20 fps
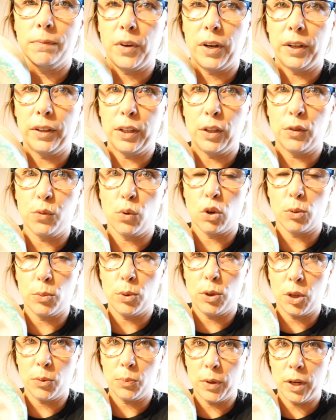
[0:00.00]
fairly
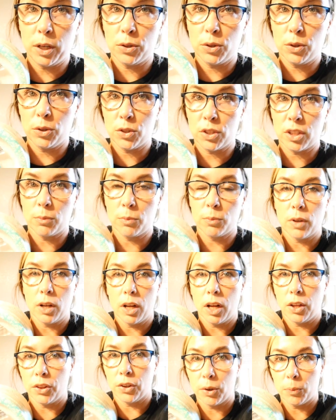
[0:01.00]
affordable compared to some
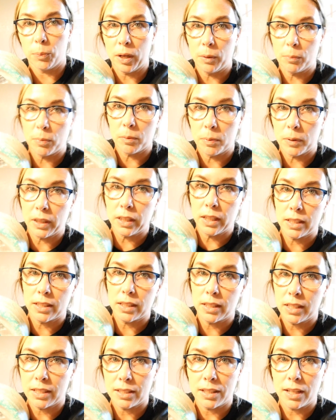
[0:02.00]
other paper plates
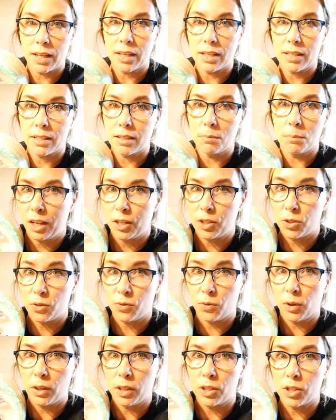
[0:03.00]
these days. I
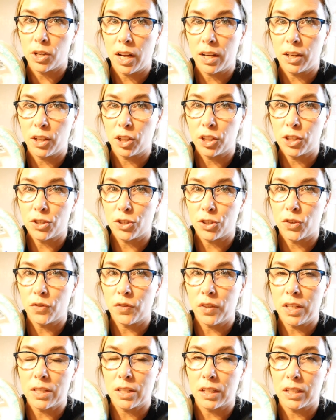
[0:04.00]
really try to conserve
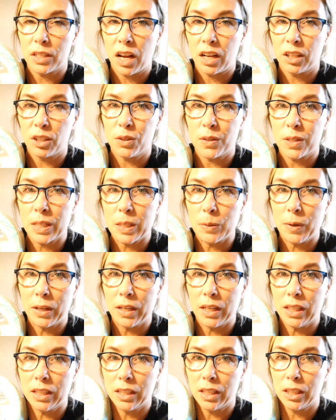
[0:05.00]
these and not use as
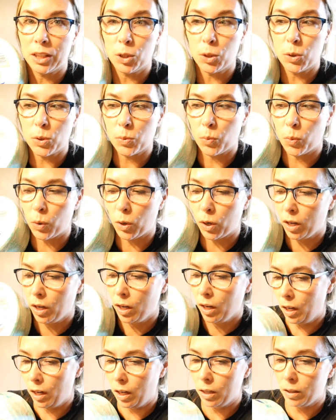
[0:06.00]
many and use more
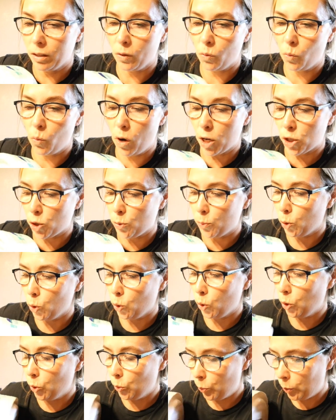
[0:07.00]
uh,
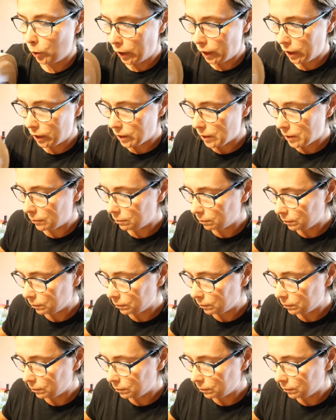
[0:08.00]
washable plates.